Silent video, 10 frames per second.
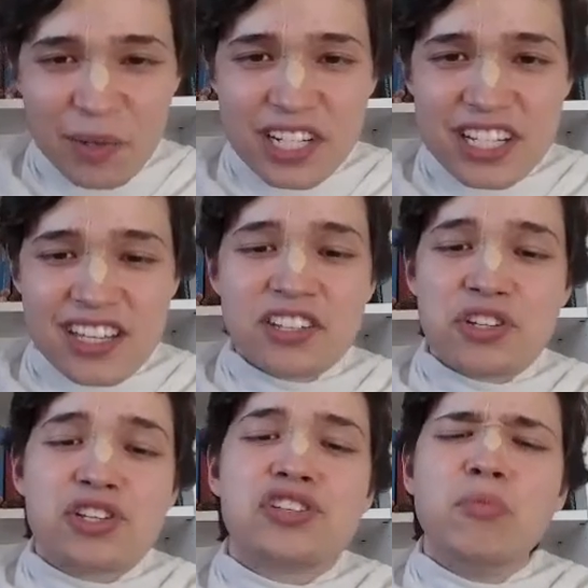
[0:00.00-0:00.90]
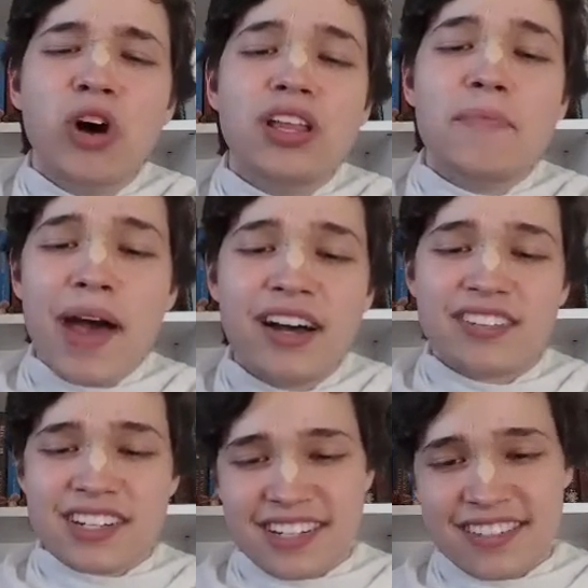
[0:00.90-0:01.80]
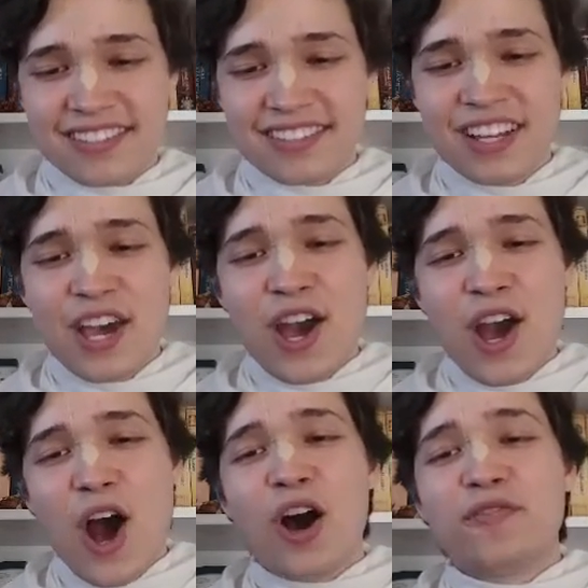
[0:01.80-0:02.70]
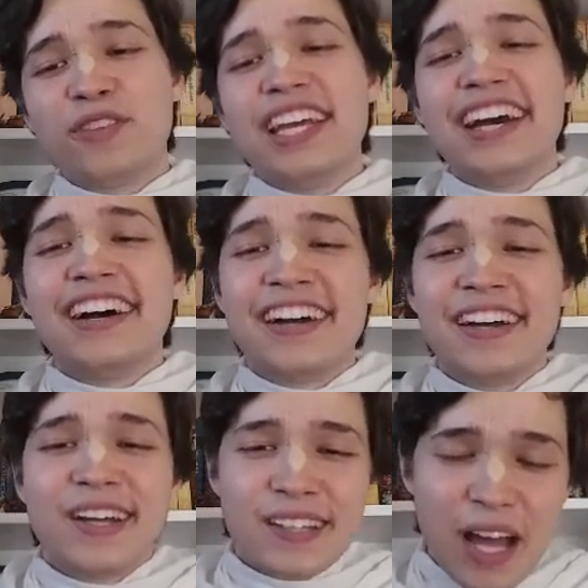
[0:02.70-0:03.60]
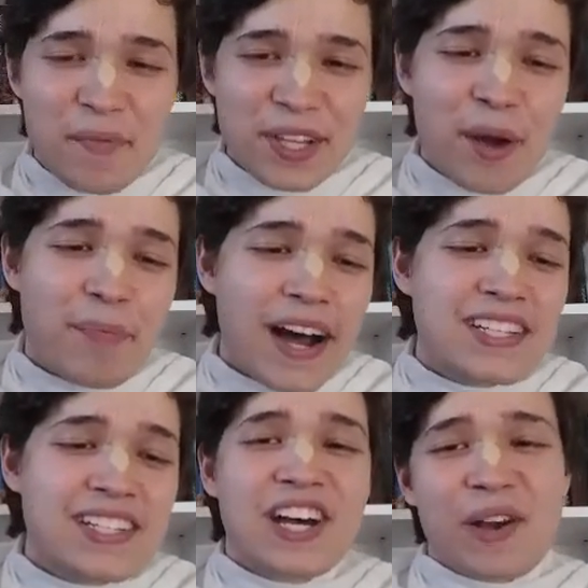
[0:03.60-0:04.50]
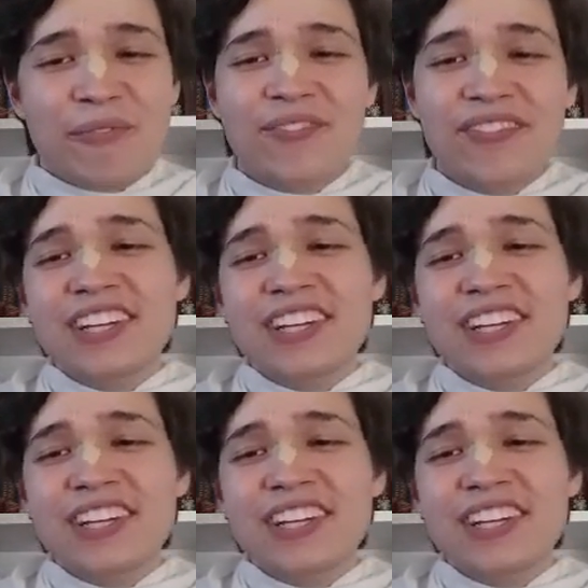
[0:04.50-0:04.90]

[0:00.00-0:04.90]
We discussed a small amount of the Damodar pastime.